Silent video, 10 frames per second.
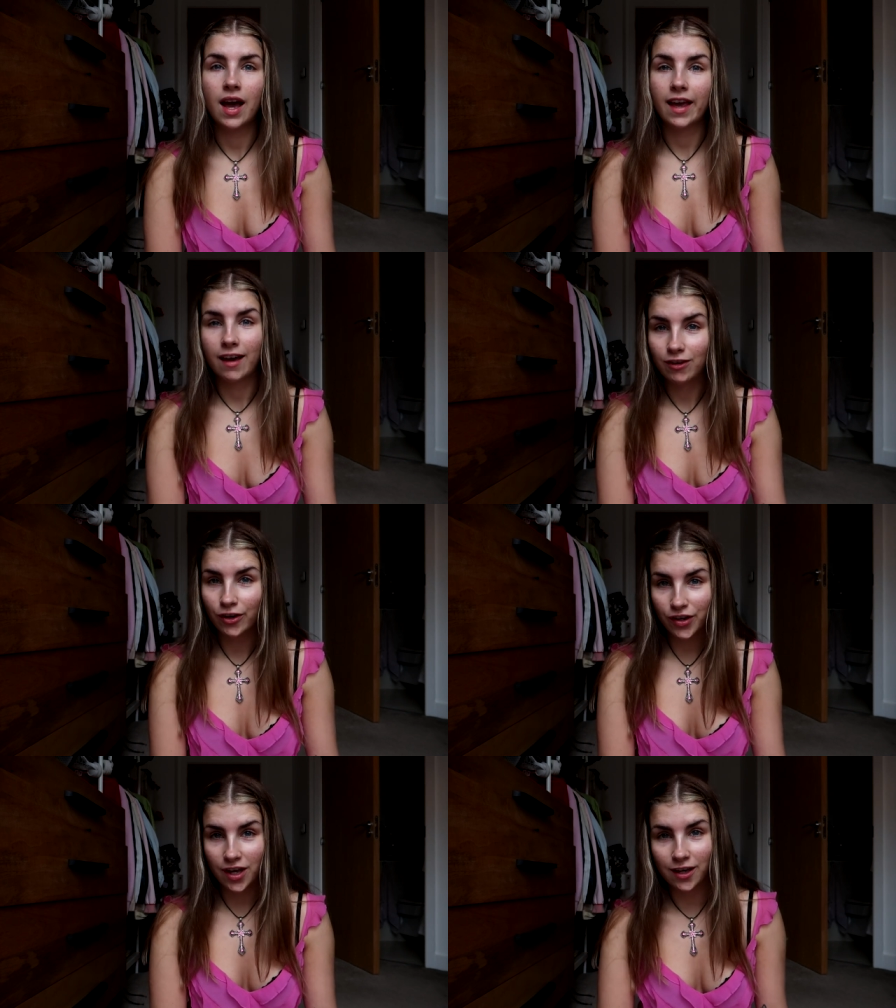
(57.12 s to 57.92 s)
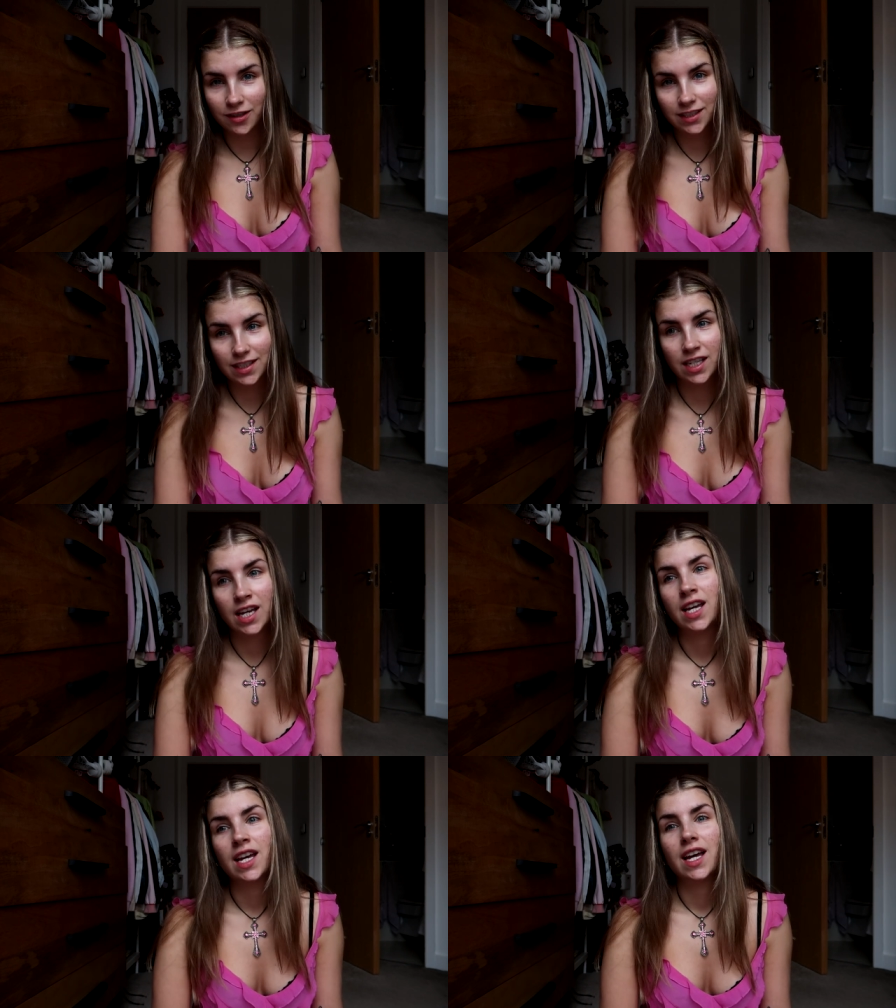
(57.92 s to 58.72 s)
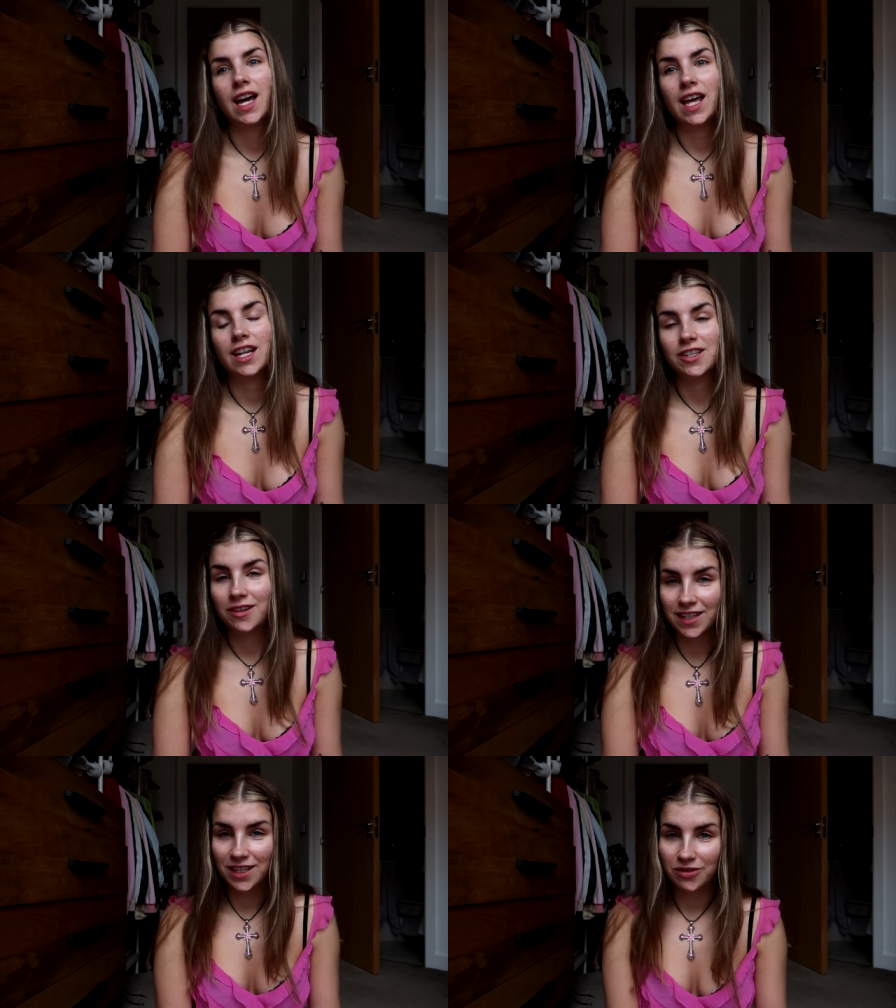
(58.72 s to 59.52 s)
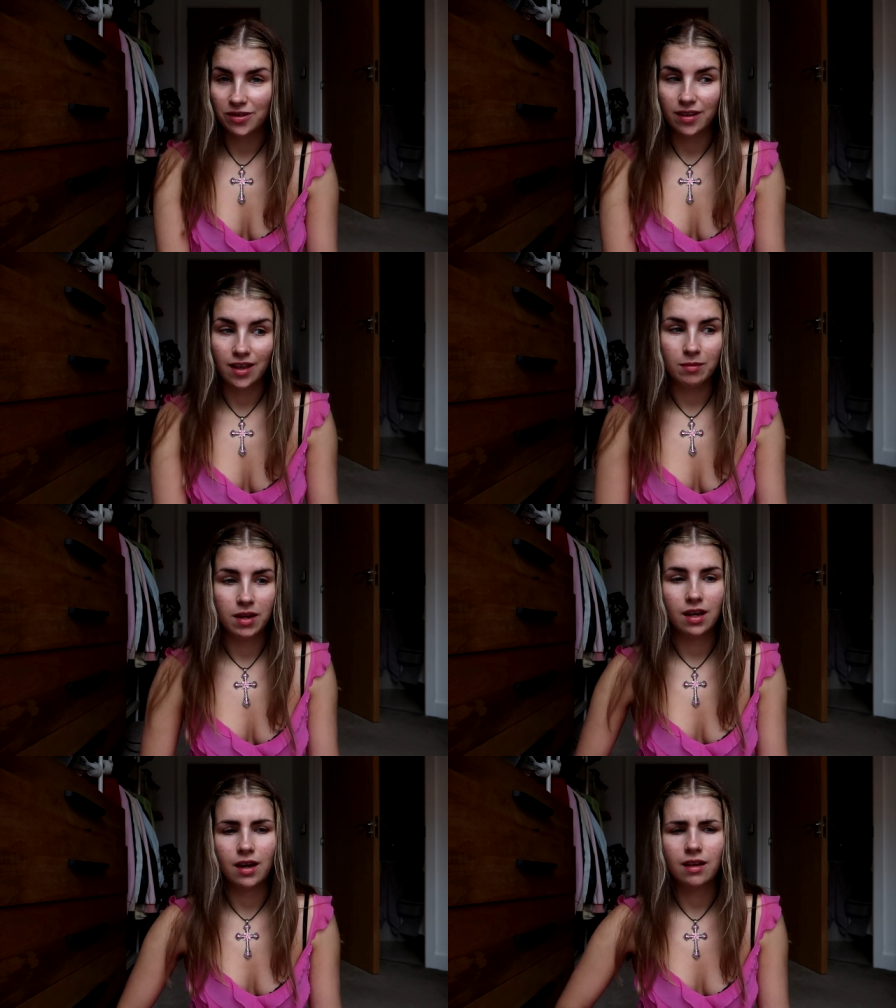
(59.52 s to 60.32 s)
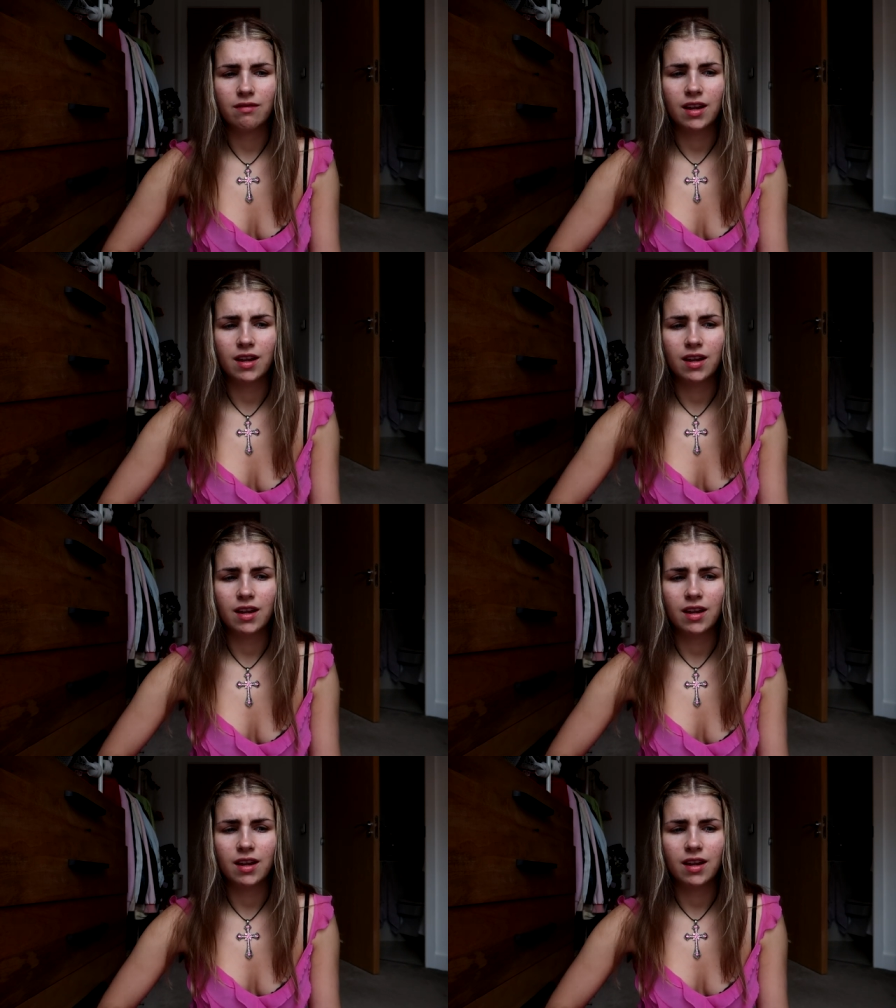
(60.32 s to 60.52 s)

I have a lot of coats and I don't need all of them, and I kind